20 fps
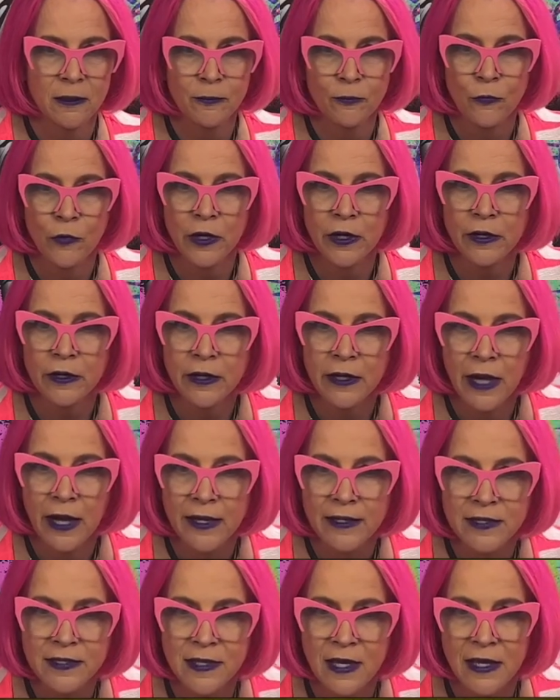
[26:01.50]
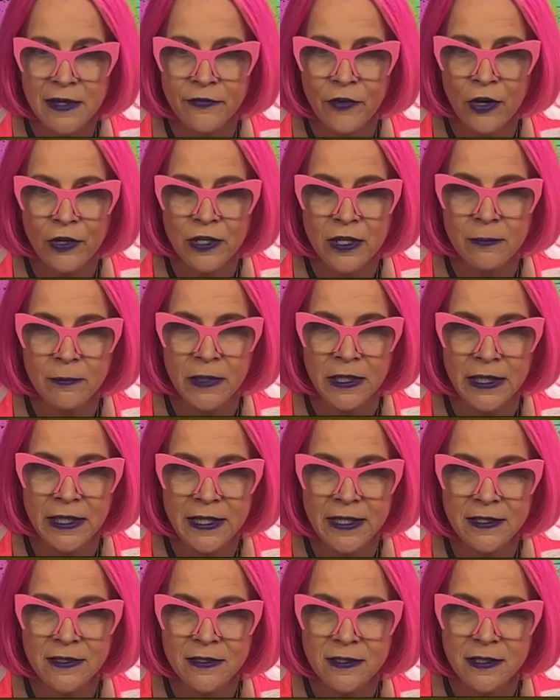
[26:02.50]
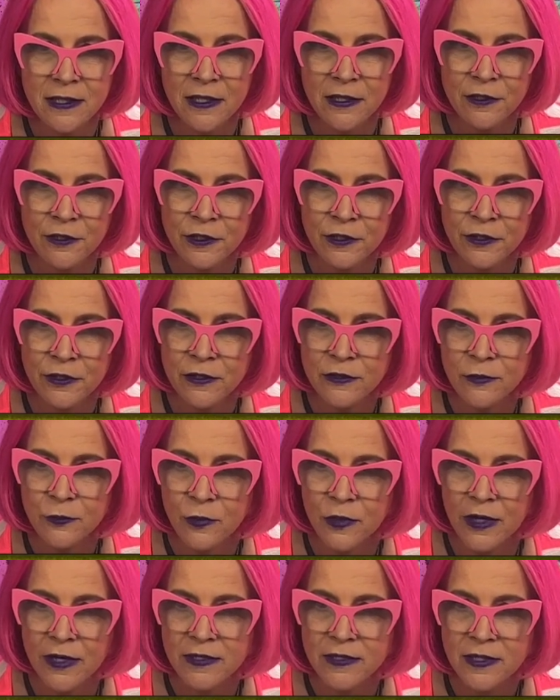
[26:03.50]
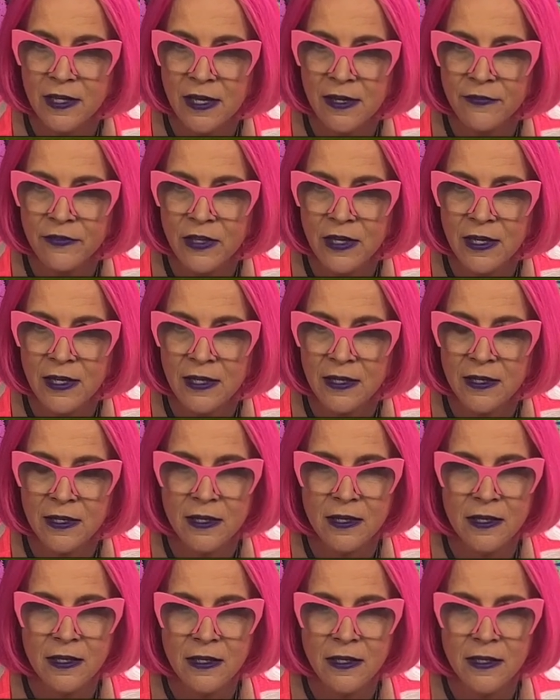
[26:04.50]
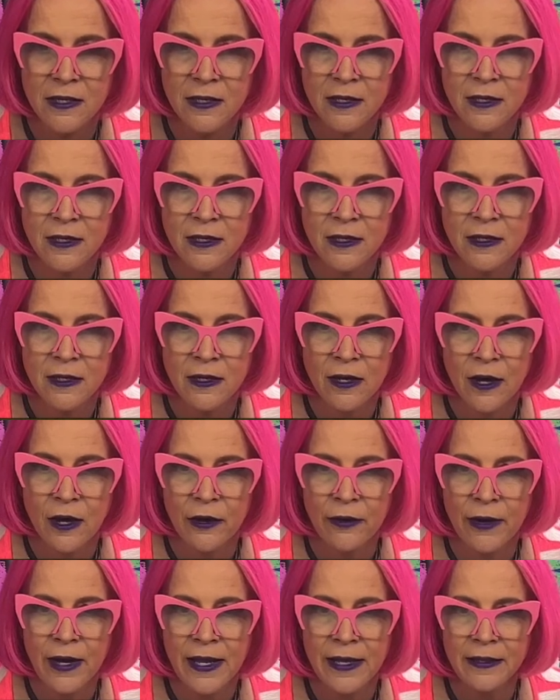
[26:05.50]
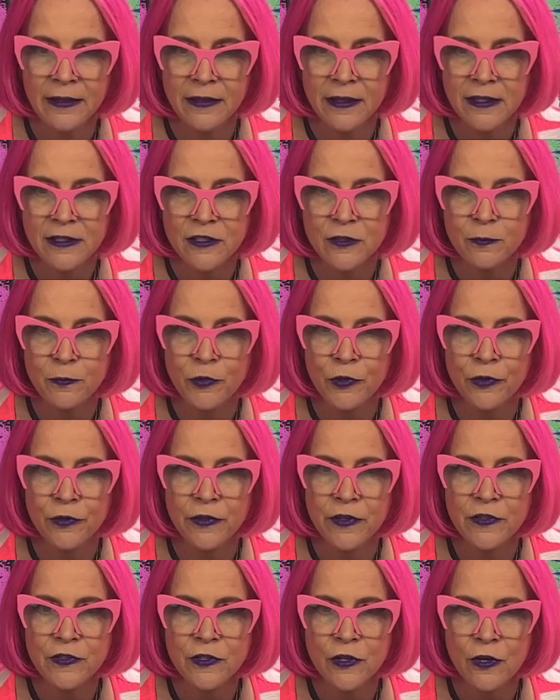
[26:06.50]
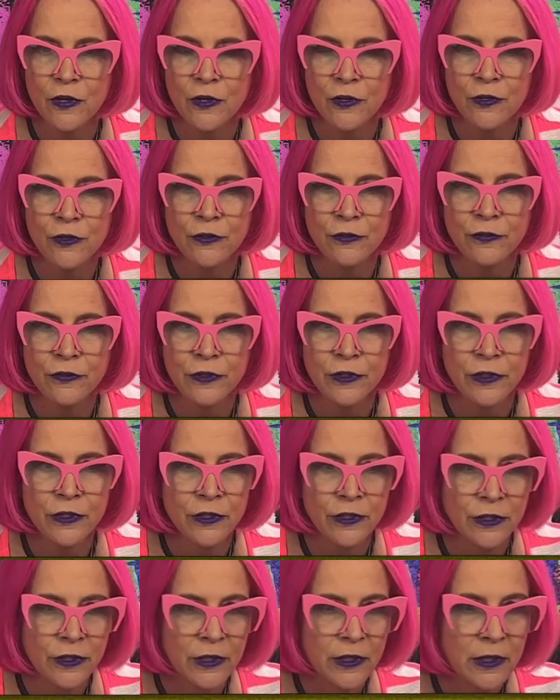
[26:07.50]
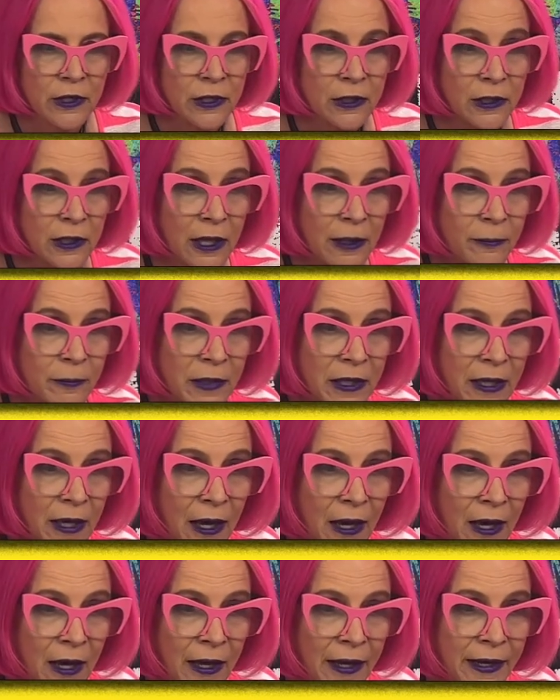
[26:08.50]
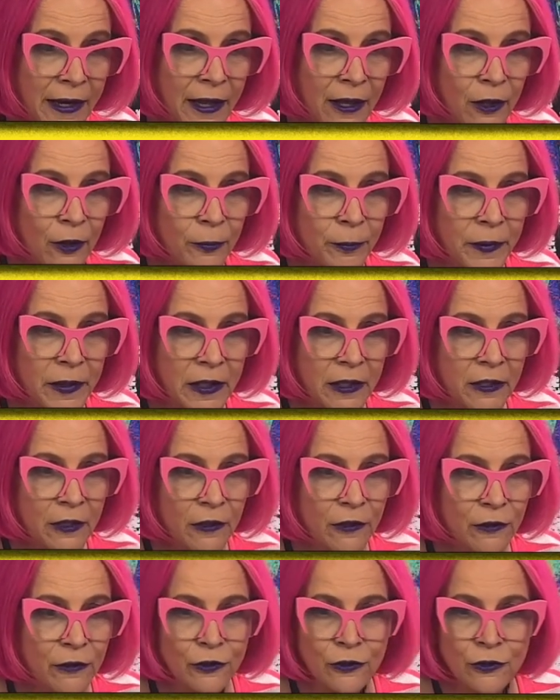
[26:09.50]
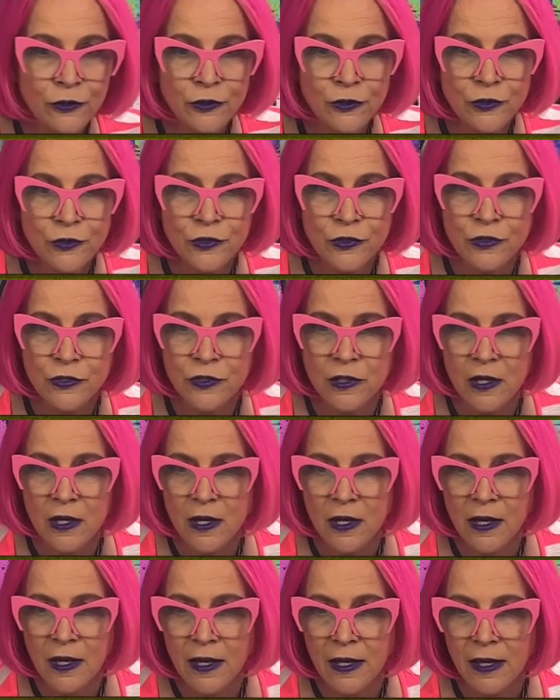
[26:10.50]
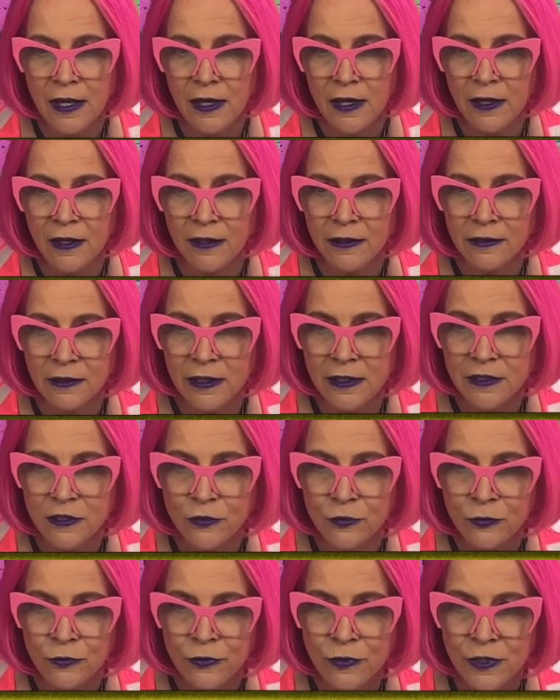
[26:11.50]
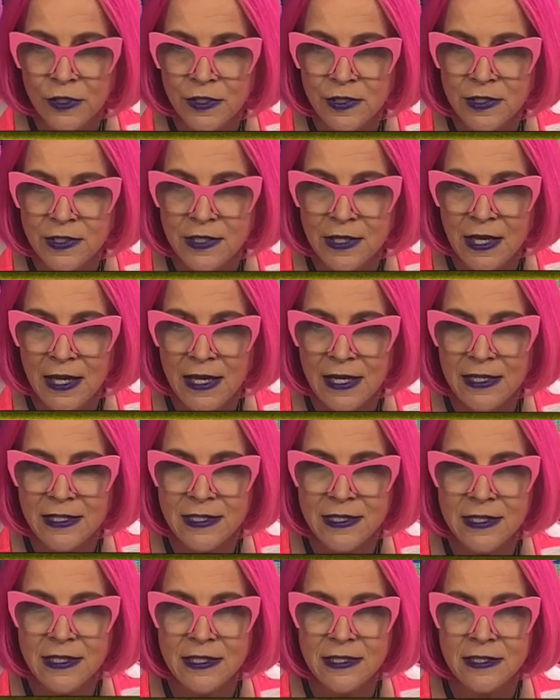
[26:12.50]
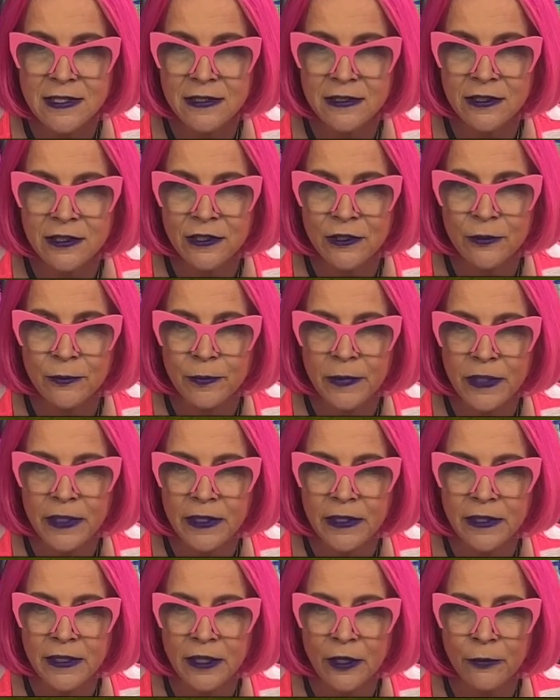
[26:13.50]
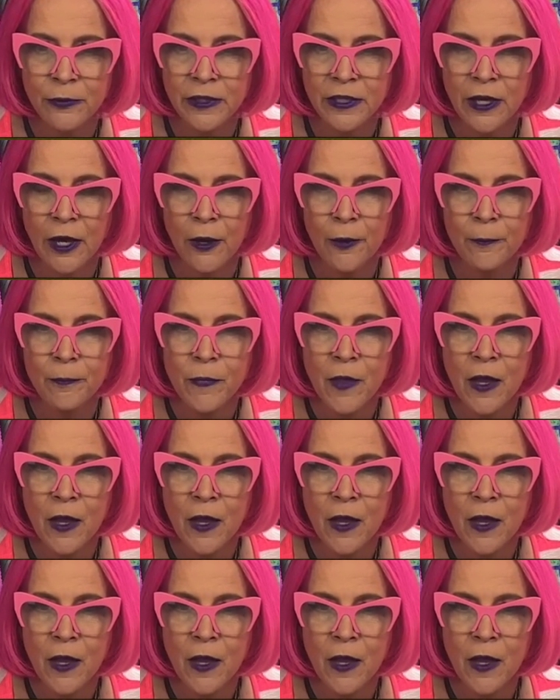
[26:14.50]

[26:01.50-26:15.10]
Where did I save Archimedes? Here is where I saved it. All right, let's pull this over. Let me hide LP News. And let's resize this a little bit. Here we go.